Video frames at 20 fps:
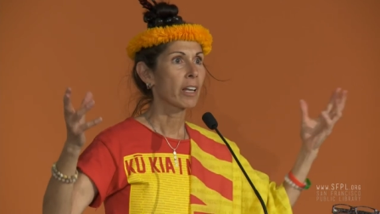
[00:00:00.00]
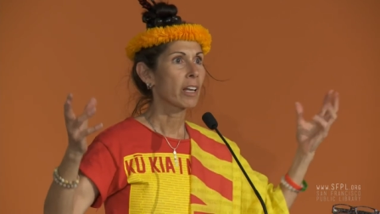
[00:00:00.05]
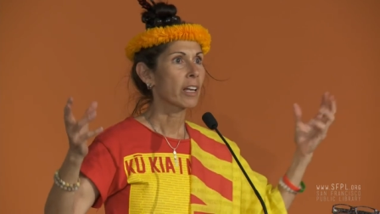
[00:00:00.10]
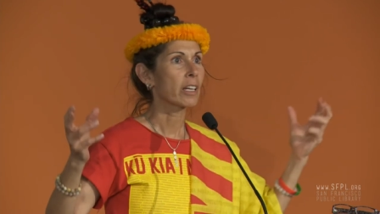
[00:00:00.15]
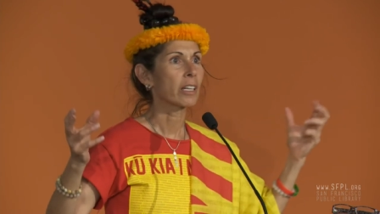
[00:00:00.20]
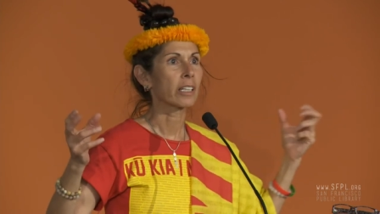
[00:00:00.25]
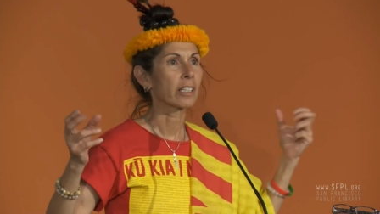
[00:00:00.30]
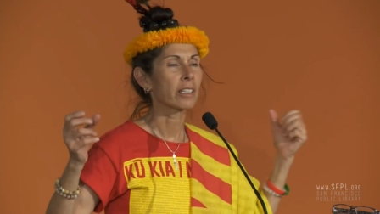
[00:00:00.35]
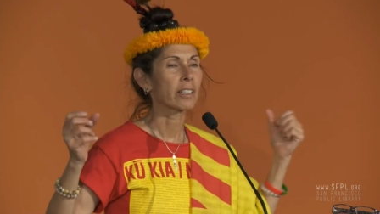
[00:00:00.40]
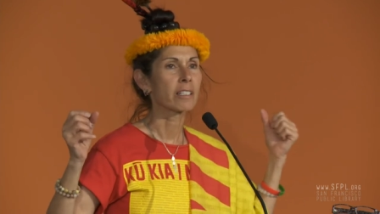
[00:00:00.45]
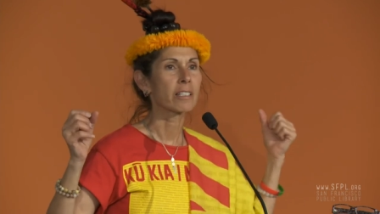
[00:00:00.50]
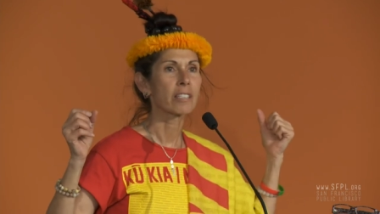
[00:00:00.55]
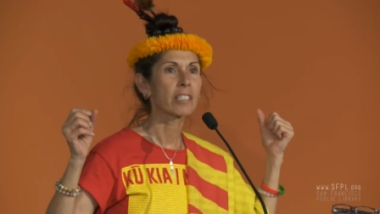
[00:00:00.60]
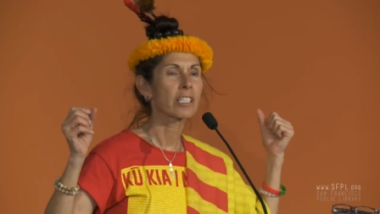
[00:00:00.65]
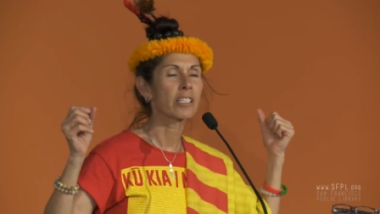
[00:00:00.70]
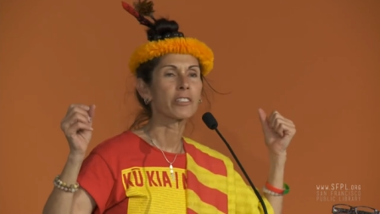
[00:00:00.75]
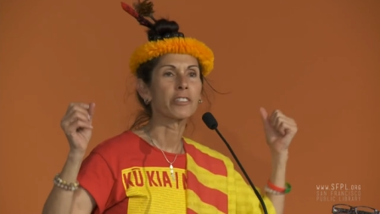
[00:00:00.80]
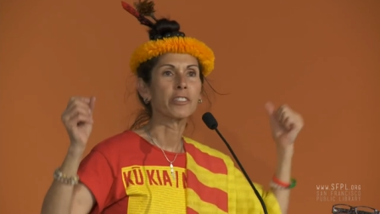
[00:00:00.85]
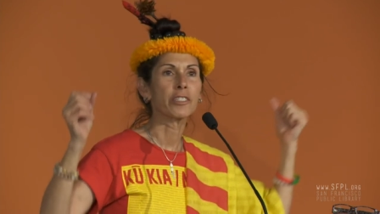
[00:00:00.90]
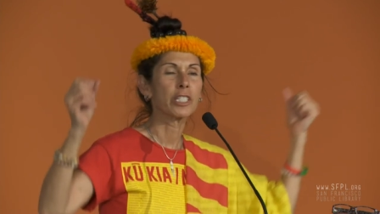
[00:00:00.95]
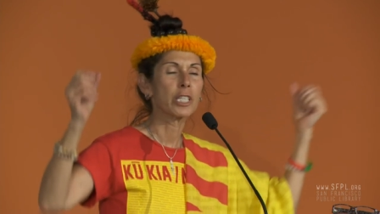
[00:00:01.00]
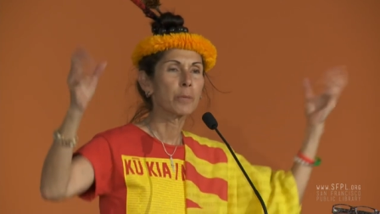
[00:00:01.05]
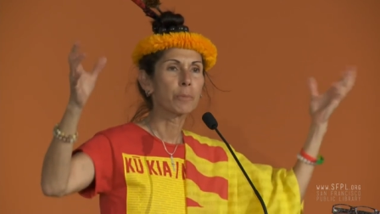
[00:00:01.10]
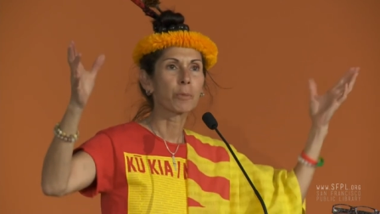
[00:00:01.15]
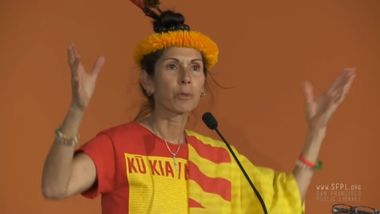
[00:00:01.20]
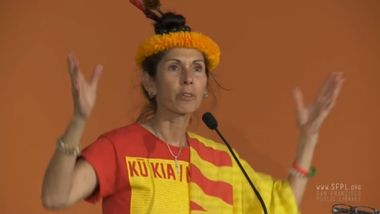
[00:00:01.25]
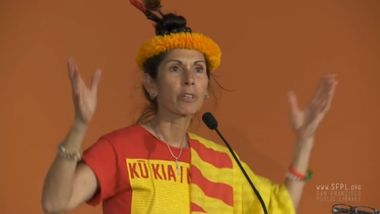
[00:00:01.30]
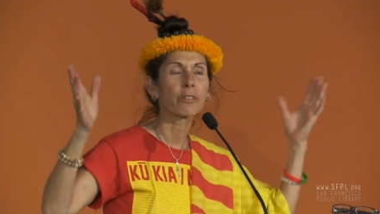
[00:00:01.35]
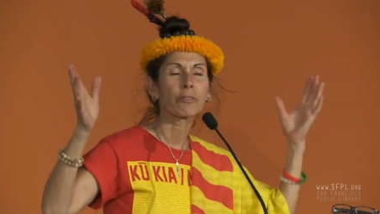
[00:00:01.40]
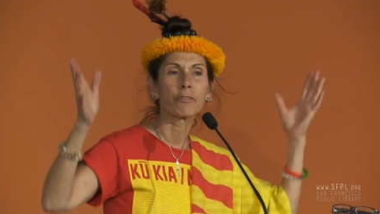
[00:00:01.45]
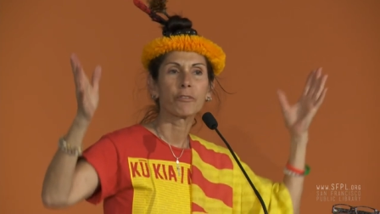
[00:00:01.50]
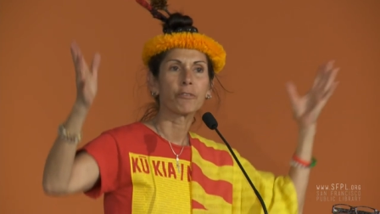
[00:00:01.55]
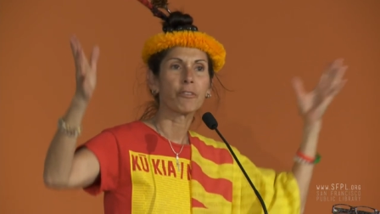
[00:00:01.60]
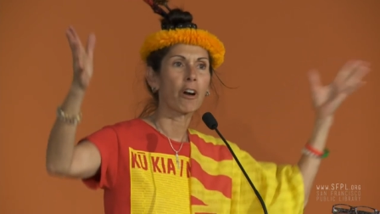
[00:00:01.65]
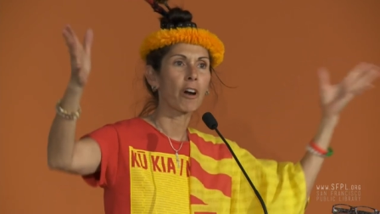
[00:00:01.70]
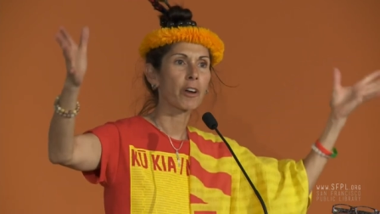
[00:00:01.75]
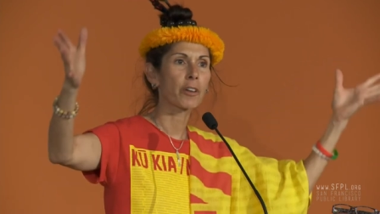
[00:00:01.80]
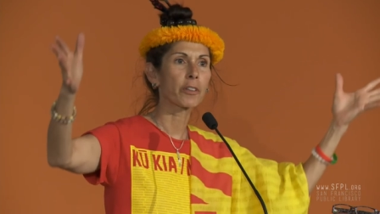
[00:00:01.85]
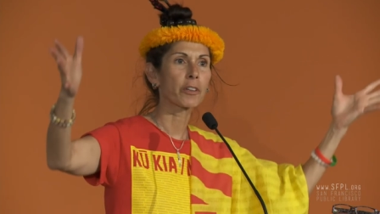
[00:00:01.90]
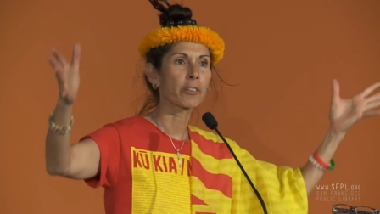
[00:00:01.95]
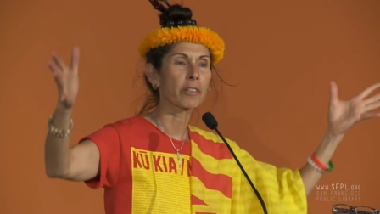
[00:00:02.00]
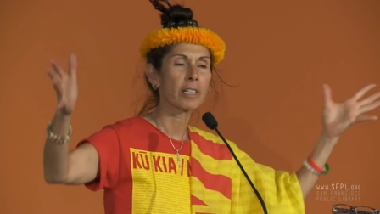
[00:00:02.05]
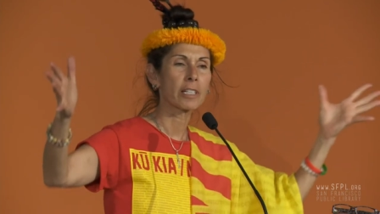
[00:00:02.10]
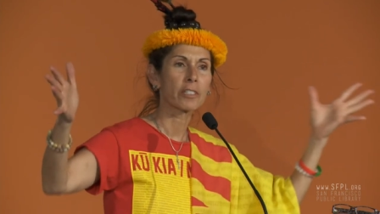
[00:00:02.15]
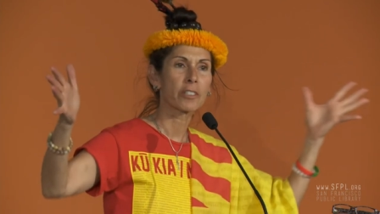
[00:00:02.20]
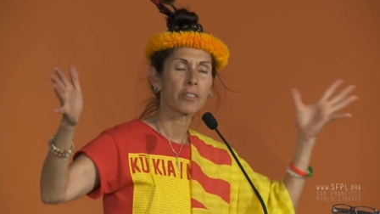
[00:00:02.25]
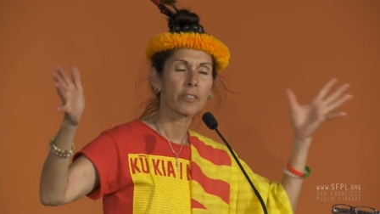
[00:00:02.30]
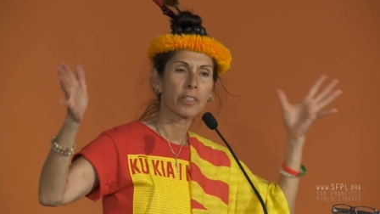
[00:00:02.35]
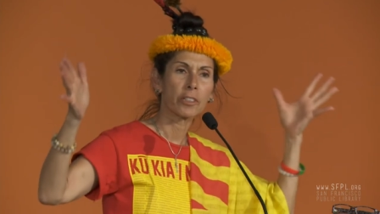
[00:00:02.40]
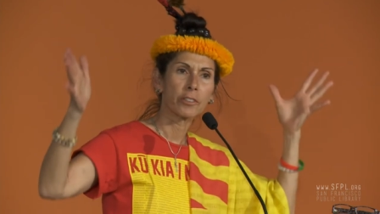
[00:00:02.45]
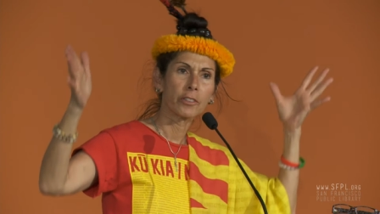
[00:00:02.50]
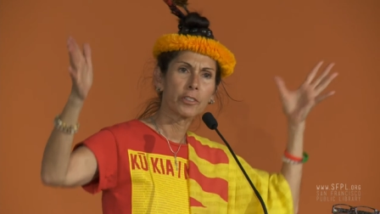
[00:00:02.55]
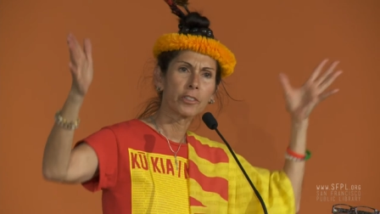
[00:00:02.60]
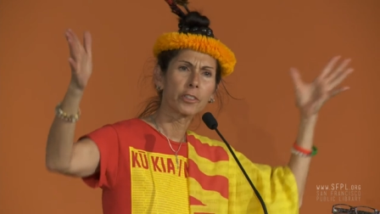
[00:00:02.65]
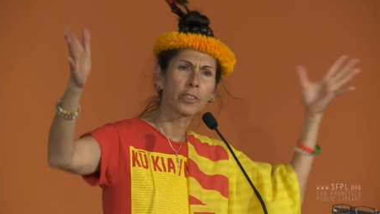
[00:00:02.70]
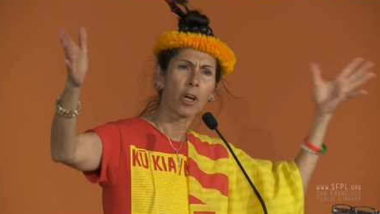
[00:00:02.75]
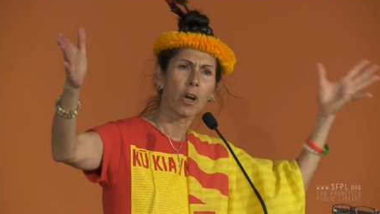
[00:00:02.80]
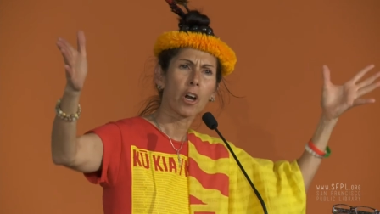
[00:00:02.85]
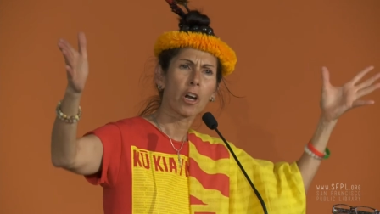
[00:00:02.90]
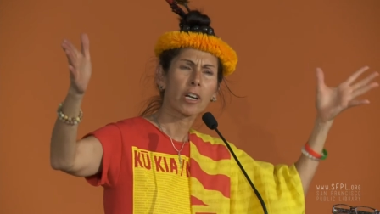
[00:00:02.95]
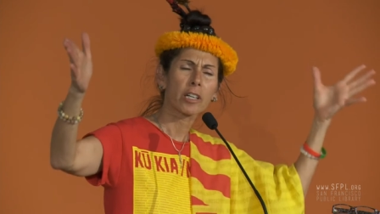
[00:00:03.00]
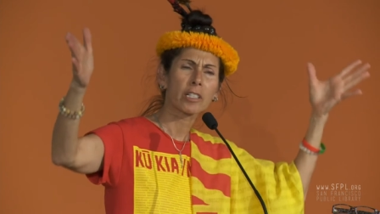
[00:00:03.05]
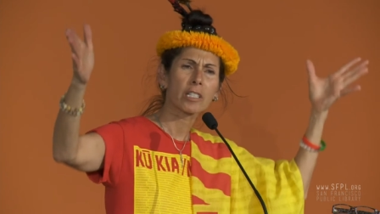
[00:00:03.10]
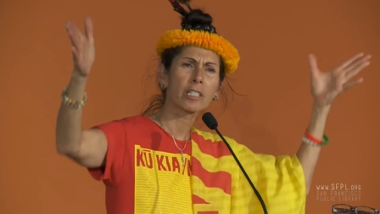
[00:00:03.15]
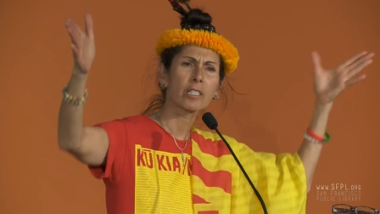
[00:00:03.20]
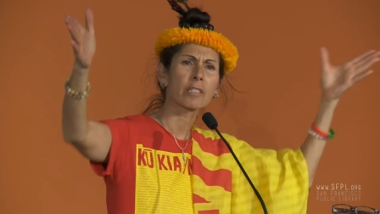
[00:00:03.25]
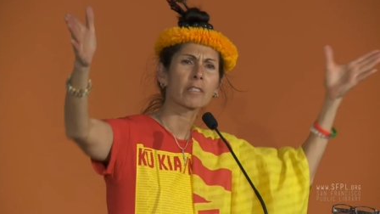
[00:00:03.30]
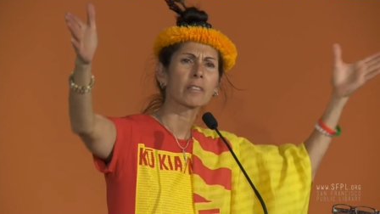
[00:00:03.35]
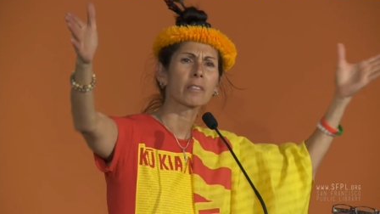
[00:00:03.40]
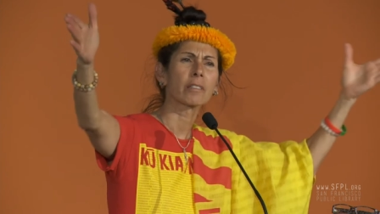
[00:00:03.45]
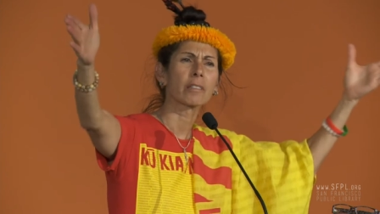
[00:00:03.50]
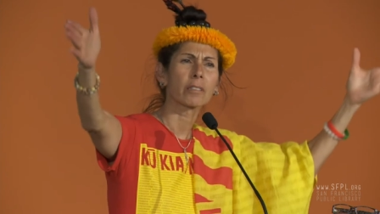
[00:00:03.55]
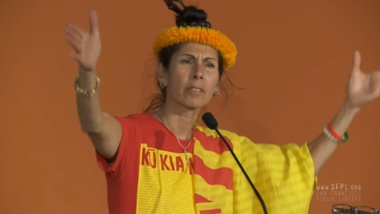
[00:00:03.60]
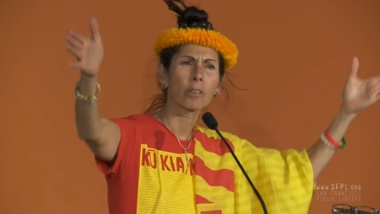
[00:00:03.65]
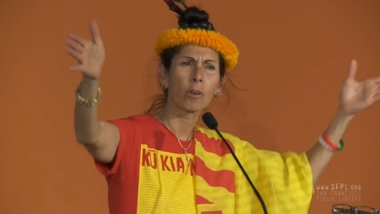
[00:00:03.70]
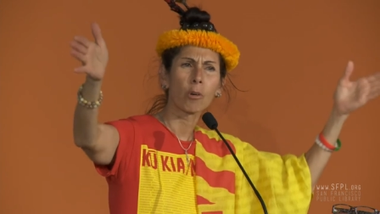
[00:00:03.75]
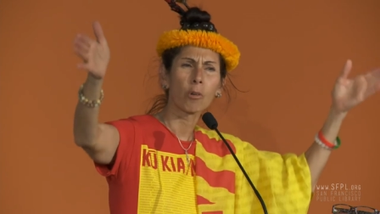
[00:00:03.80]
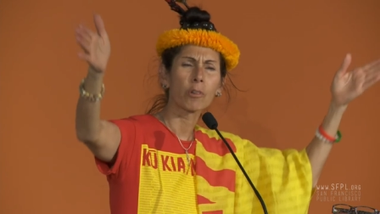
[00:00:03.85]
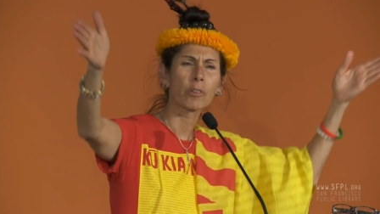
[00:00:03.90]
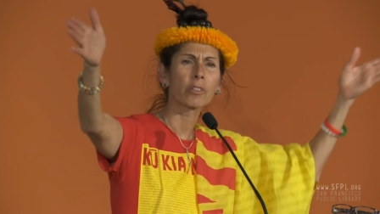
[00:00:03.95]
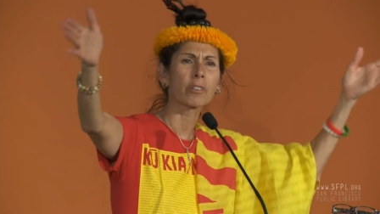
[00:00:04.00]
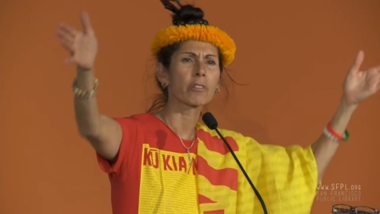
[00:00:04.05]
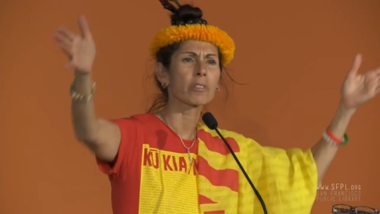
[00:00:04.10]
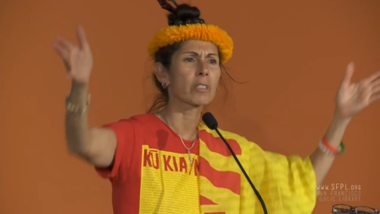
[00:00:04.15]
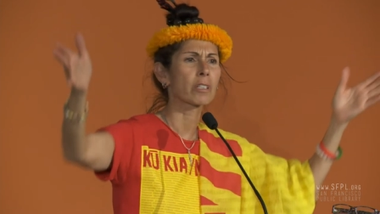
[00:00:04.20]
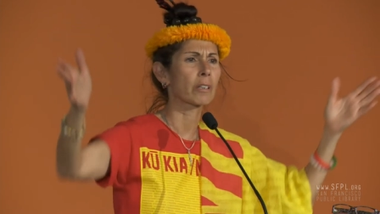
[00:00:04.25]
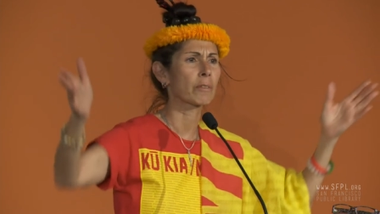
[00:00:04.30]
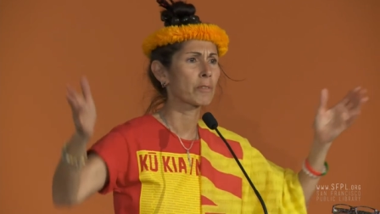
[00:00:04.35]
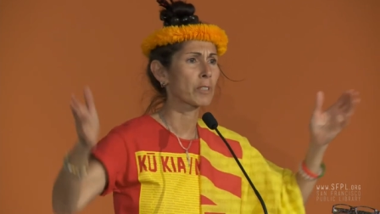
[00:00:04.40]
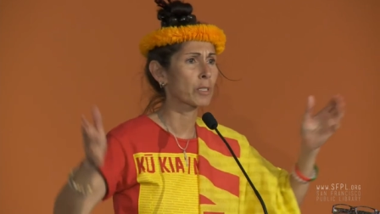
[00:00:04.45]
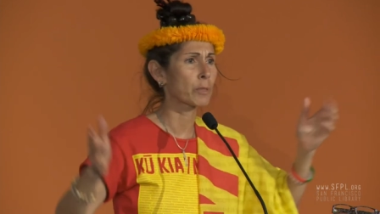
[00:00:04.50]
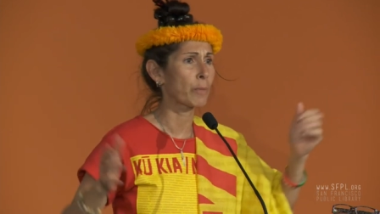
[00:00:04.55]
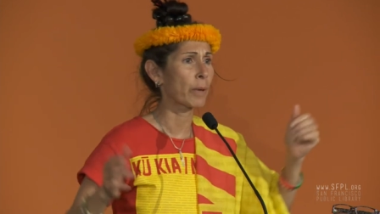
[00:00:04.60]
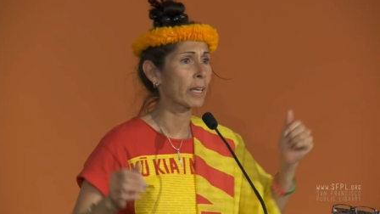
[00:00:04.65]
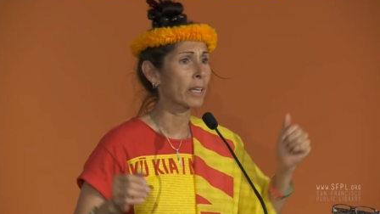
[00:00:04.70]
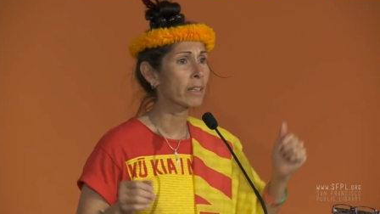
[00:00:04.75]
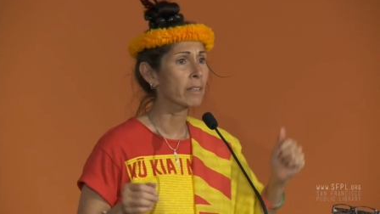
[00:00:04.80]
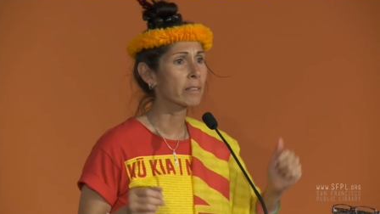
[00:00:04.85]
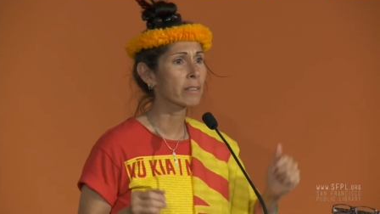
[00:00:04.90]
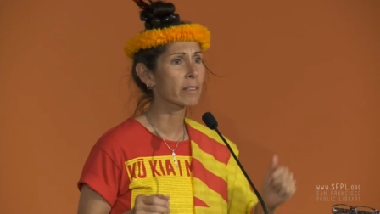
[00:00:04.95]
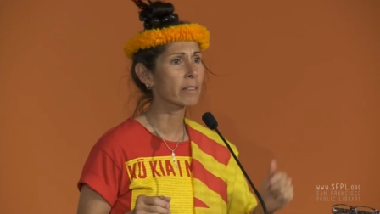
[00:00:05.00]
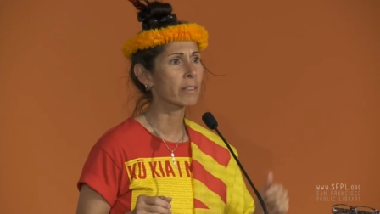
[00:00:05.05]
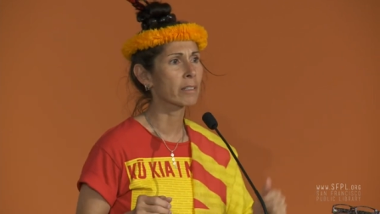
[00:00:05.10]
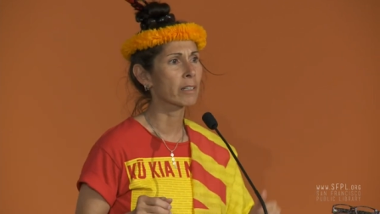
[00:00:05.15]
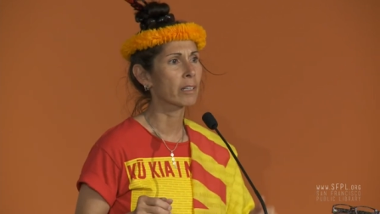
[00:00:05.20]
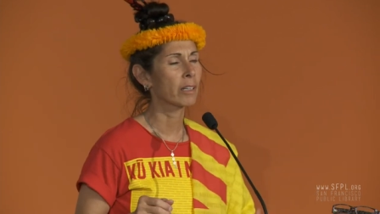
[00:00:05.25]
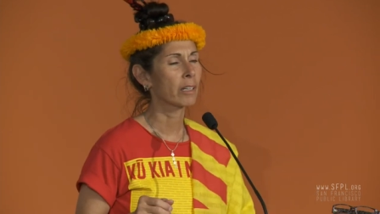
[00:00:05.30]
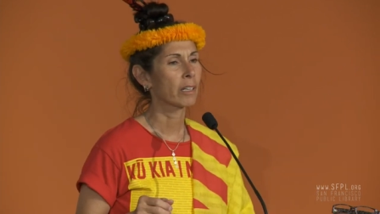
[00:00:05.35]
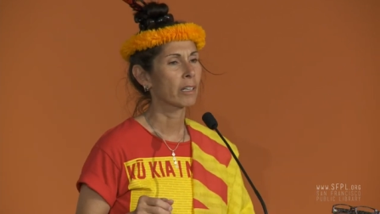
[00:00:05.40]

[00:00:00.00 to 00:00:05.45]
and it can see deeper and farther into the dark corners of space.